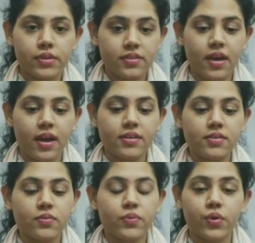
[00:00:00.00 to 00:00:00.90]
For the
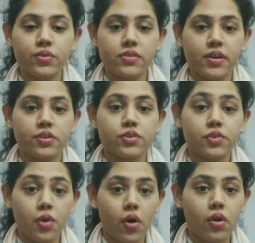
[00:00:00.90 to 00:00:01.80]
size, we could say
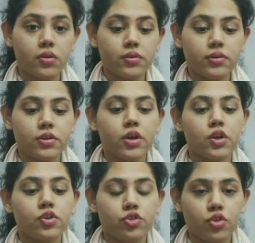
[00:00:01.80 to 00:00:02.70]
tall,
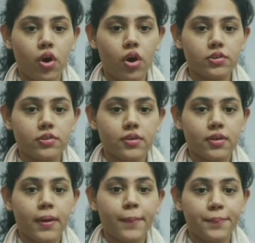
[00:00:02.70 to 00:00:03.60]
short,
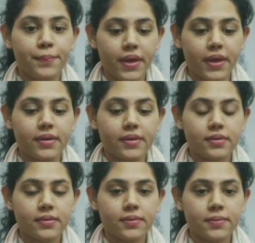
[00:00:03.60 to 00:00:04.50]
big.
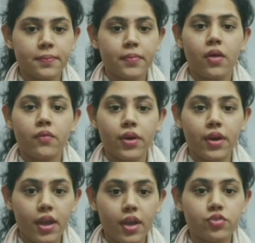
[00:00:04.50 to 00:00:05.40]

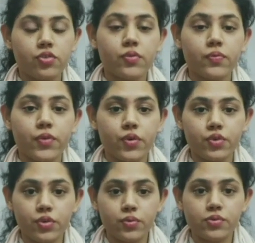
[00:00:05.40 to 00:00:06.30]
For age, we
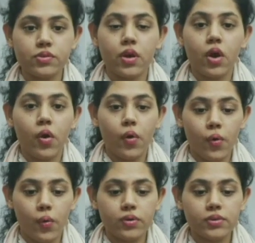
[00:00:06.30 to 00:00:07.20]
could use
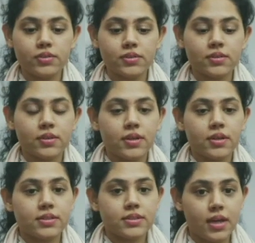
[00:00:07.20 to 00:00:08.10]
old,
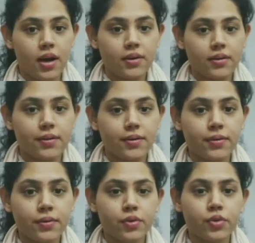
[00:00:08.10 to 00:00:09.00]
young,
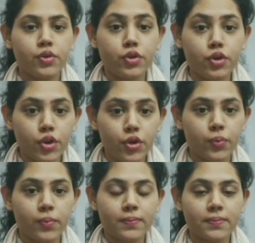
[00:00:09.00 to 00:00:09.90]

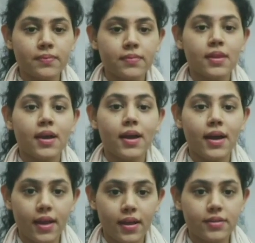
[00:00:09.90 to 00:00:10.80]
new,
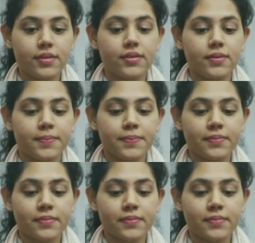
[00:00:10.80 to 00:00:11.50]
elder